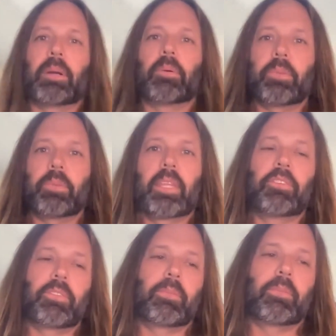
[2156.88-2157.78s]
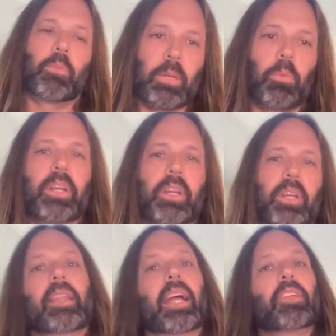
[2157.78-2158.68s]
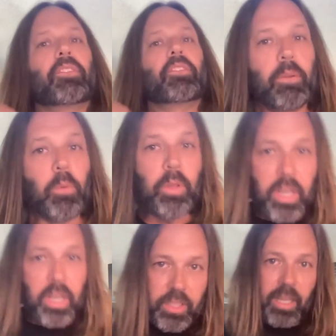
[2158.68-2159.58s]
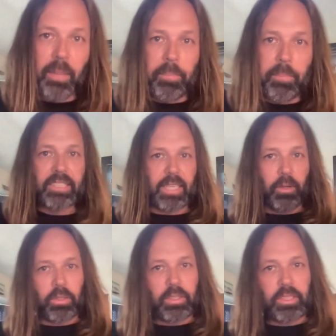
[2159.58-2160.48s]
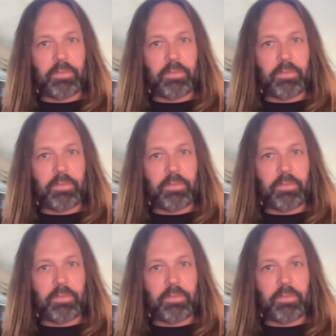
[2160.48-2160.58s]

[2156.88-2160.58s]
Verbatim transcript: we talked about his what he wanted, and then I said, well, all right, and I passed out